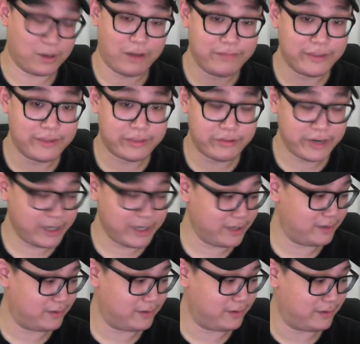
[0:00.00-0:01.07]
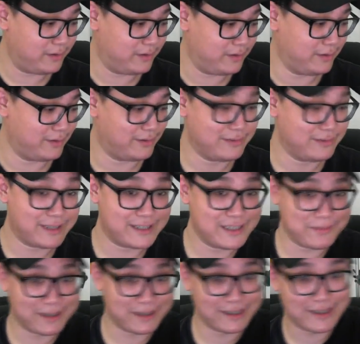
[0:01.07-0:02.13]
Of the three,
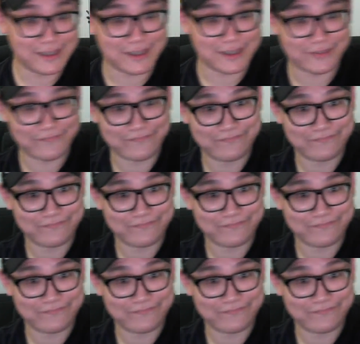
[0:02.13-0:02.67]
Nutty Munkey.